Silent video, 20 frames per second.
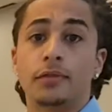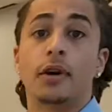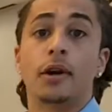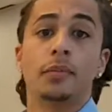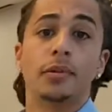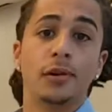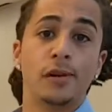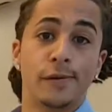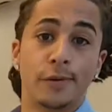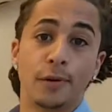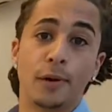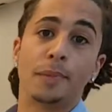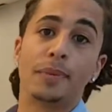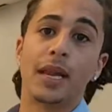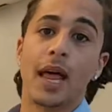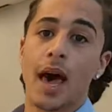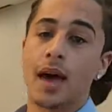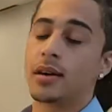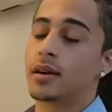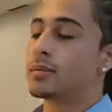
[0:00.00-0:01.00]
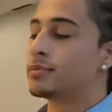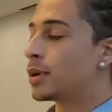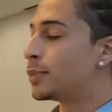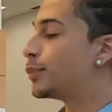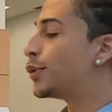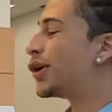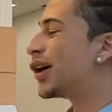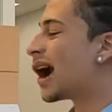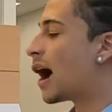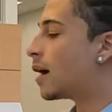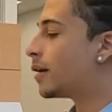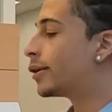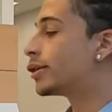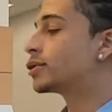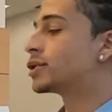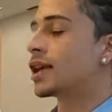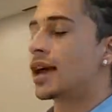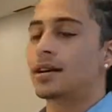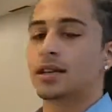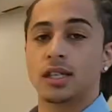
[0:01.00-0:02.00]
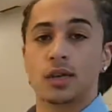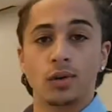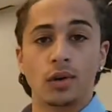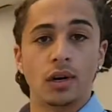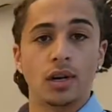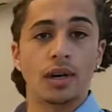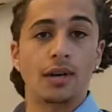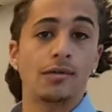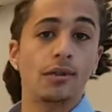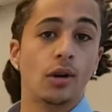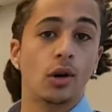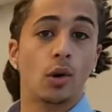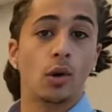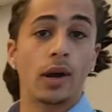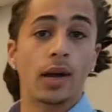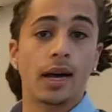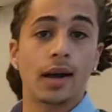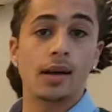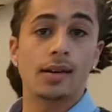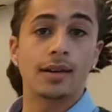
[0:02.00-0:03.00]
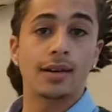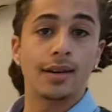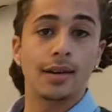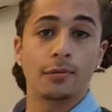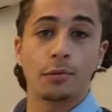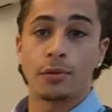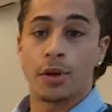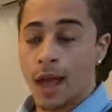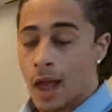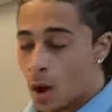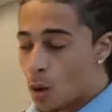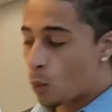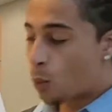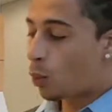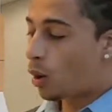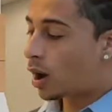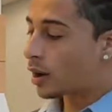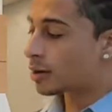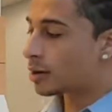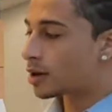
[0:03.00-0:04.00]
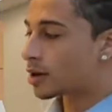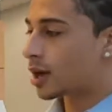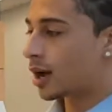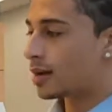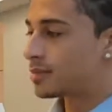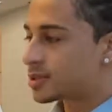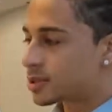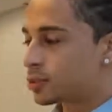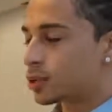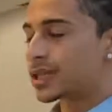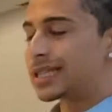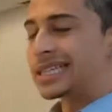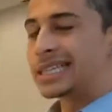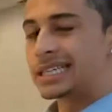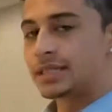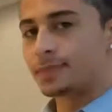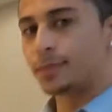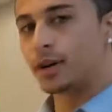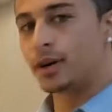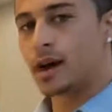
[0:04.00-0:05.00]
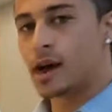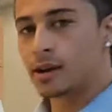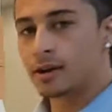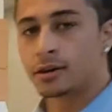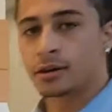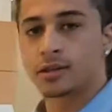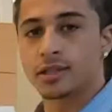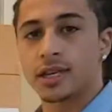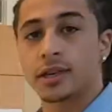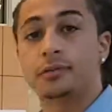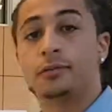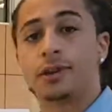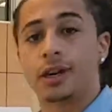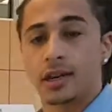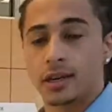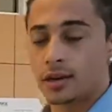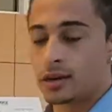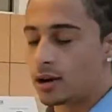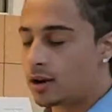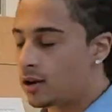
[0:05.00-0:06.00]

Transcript: of our beautiful Platinum Muranos. I just want to give you a quick idea of what all comes with these Muranos if you didn't know